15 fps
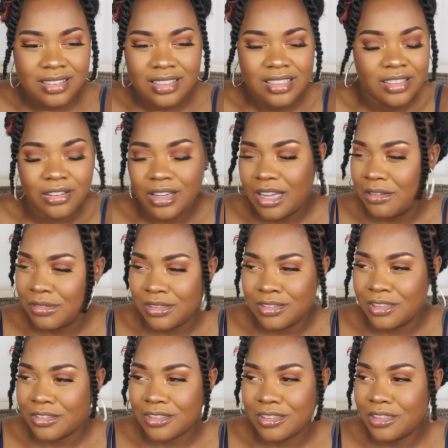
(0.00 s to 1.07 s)
he don't have
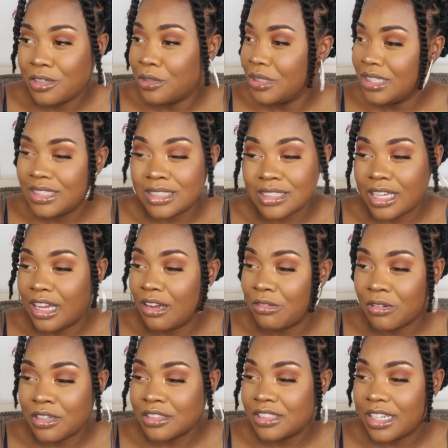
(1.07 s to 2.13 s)
on no cologne, he just got out
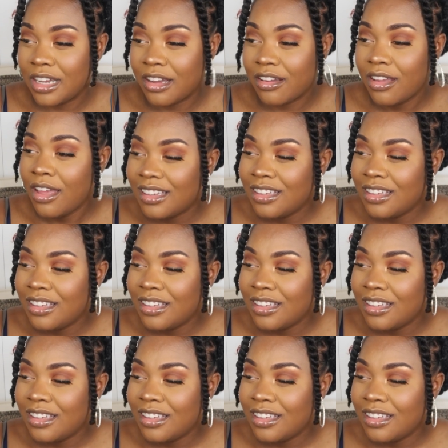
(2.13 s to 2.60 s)
of work, child.